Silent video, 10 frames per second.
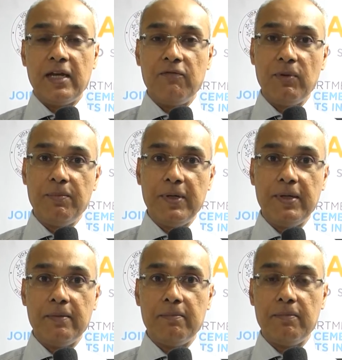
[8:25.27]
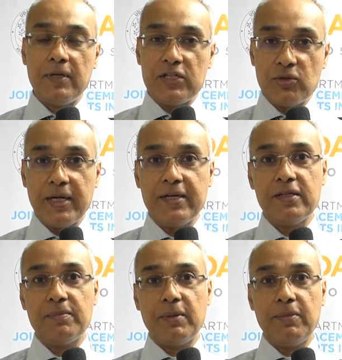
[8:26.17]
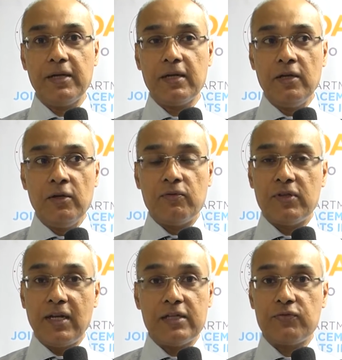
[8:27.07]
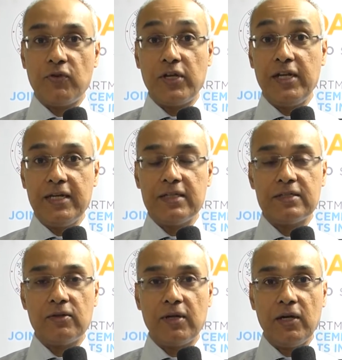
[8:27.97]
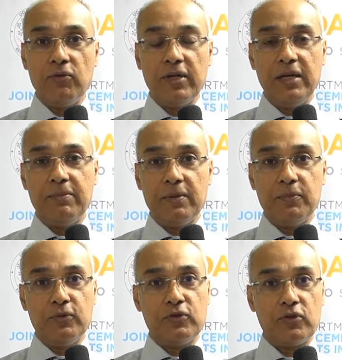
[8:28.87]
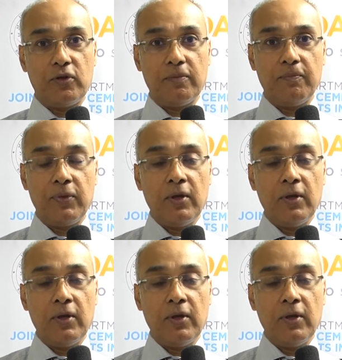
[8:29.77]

and we've been educating the public for the last forty years on how to keep their bones strong.